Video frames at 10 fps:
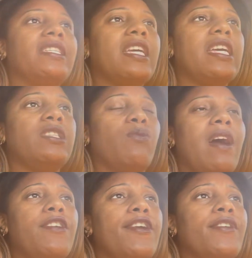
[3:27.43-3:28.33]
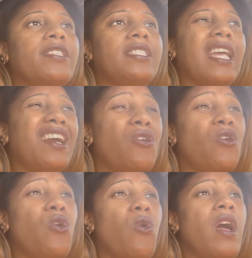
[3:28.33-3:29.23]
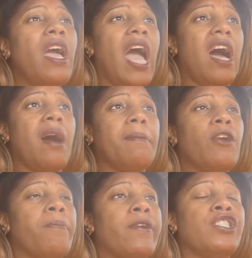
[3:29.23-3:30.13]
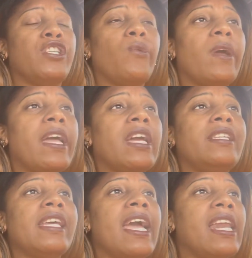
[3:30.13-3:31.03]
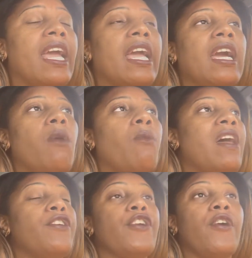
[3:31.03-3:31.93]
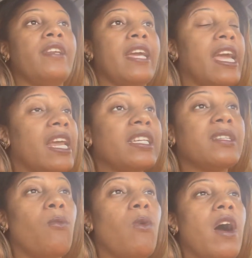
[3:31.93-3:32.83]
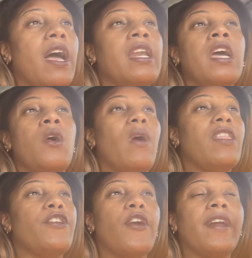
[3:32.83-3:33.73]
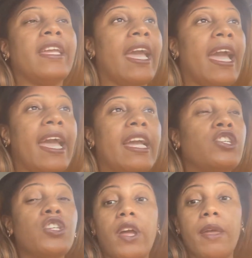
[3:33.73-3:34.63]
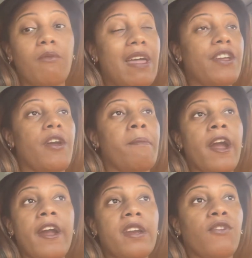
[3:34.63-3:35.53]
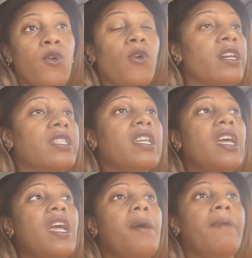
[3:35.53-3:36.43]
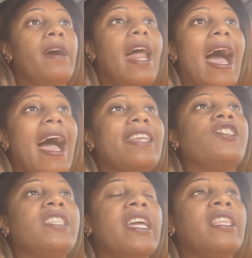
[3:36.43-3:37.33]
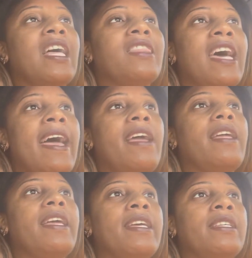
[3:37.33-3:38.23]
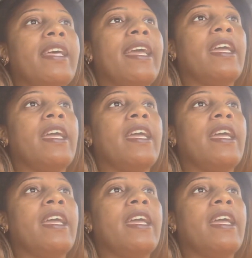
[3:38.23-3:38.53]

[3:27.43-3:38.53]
is, whether you're single, um, you're pursuing dating, whether you're dating someone, whether you're engaged, and whether you're married, of course. But I, just think that that is a,